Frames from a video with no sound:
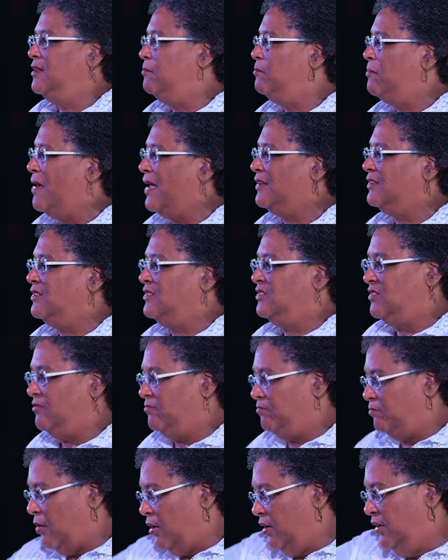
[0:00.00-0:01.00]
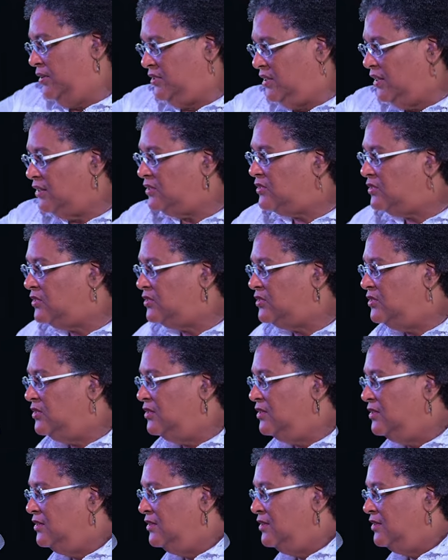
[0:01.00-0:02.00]
the battles of politics
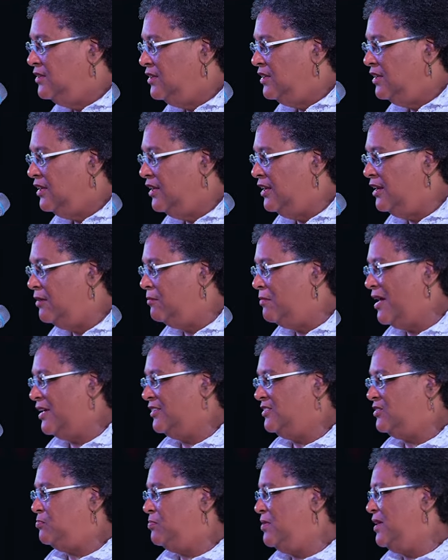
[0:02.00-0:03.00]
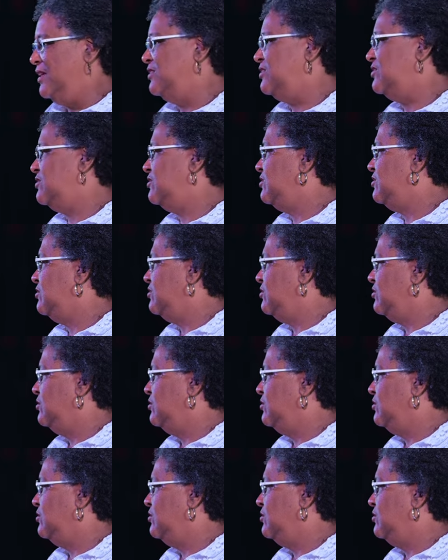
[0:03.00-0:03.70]
in a mass base